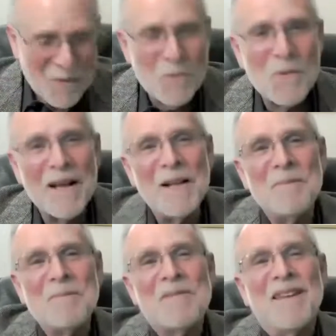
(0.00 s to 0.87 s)

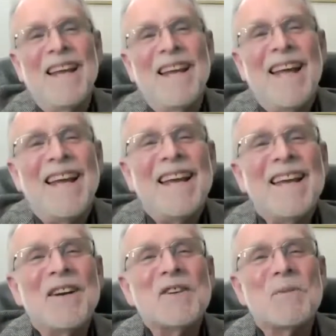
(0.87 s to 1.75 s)
Well,
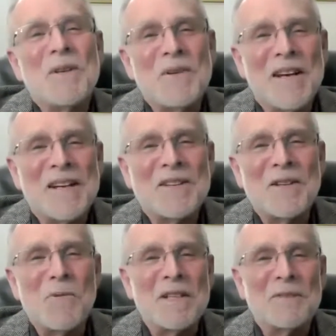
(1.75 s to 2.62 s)
here's where you get to
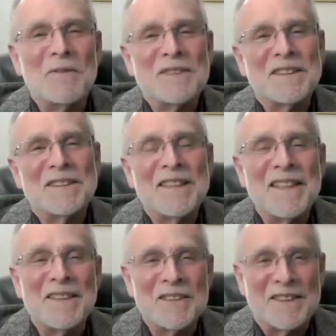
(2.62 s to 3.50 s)
the wonderful
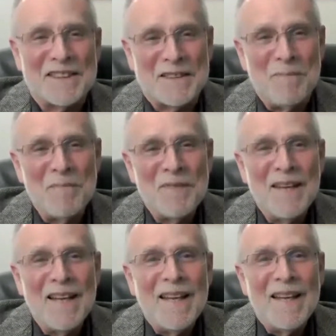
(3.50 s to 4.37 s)
legal system.
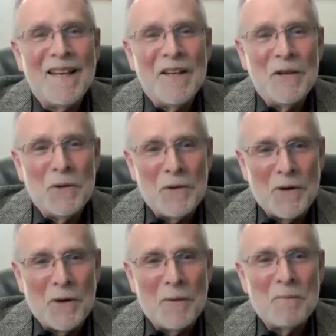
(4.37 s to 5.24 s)
You
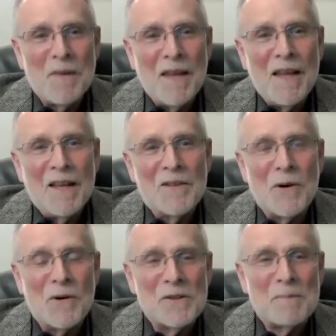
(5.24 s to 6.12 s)
know,
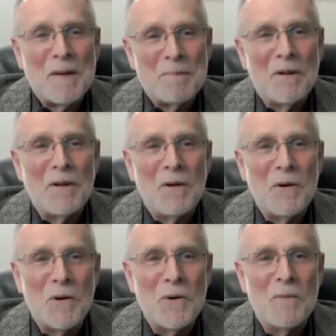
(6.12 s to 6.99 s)
those people
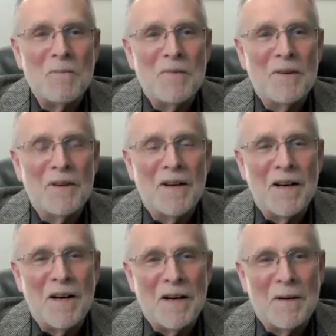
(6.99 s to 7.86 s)
who
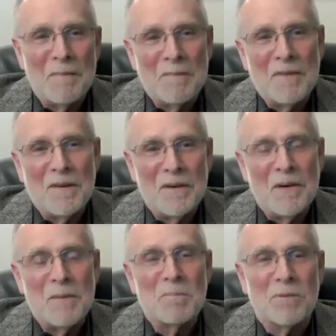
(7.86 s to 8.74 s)

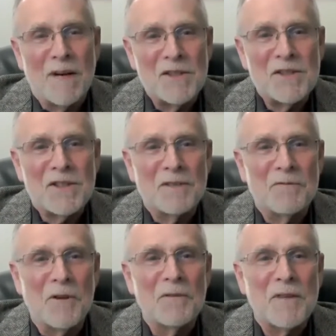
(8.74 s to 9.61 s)
embraced the
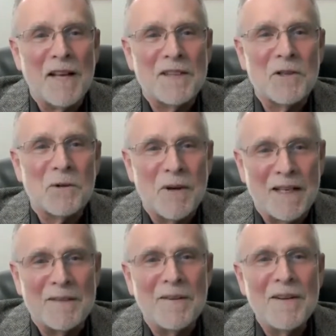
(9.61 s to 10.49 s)
full faith and
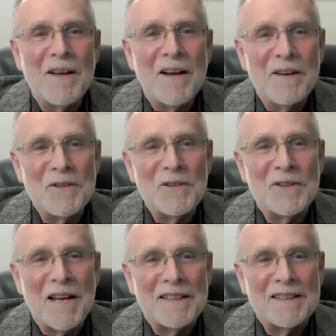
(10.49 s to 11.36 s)
credit of the
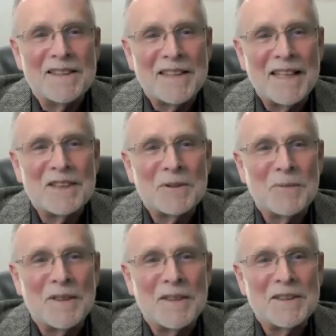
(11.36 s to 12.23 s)
United
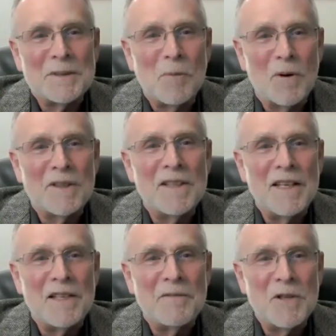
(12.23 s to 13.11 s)
States when it supported
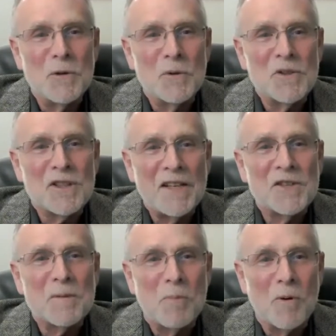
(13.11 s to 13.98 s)
individual
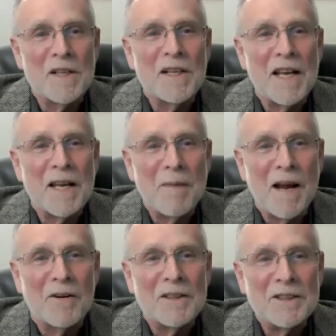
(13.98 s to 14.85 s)
states supporting gay
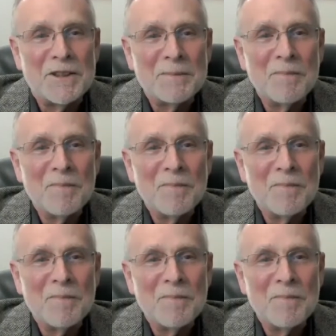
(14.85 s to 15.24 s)
marriage